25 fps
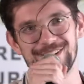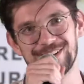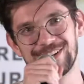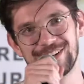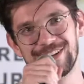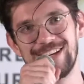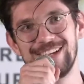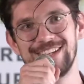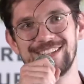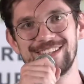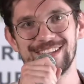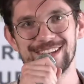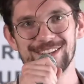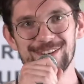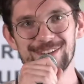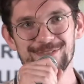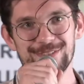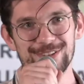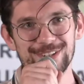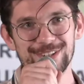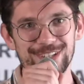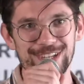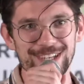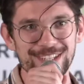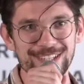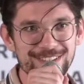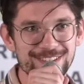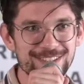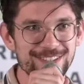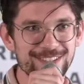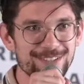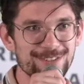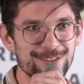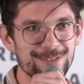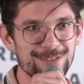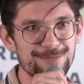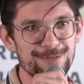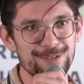Okay, thank you for
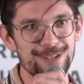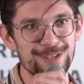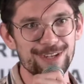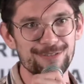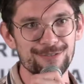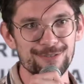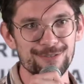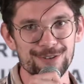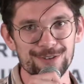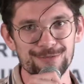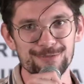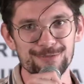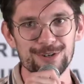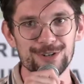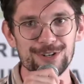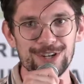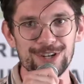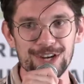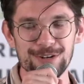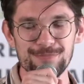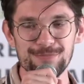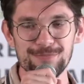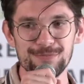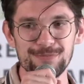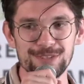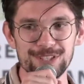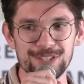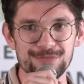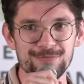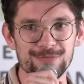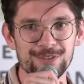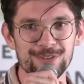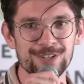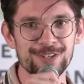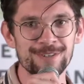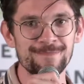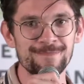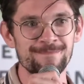that. Hopefully everyone woke up a
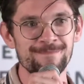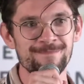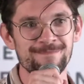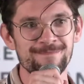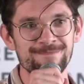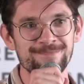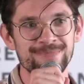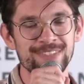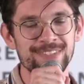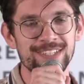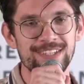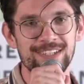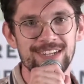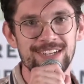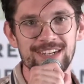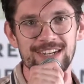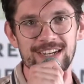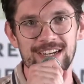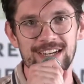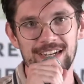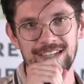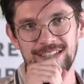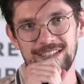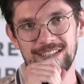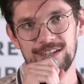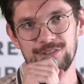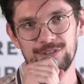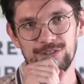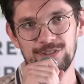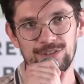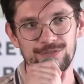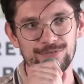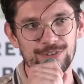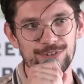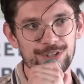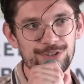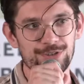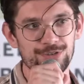bit more. And I
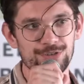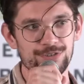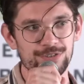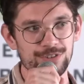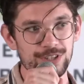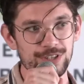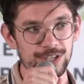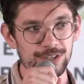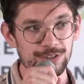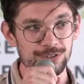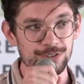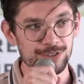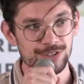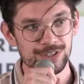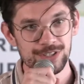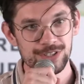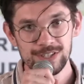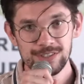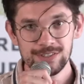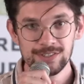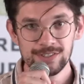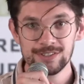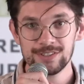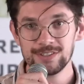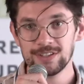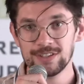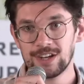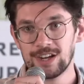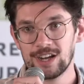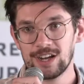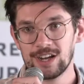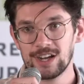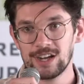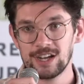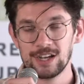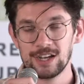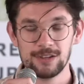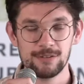would invite you to take your seats,
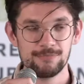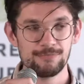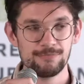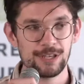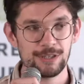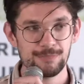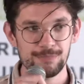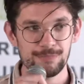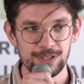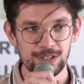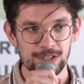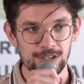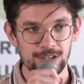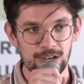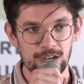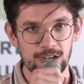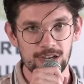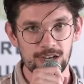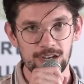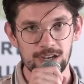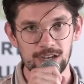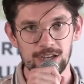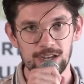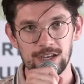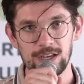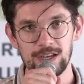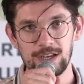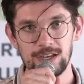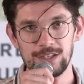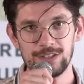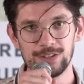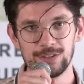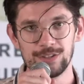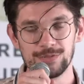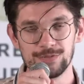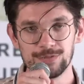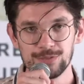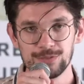maybe
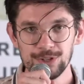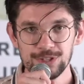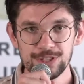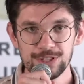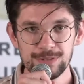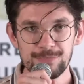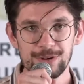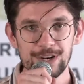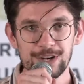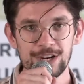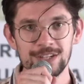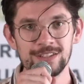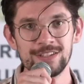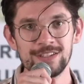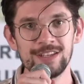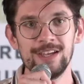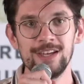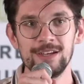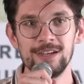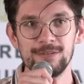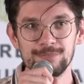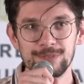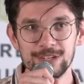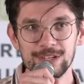in the front part.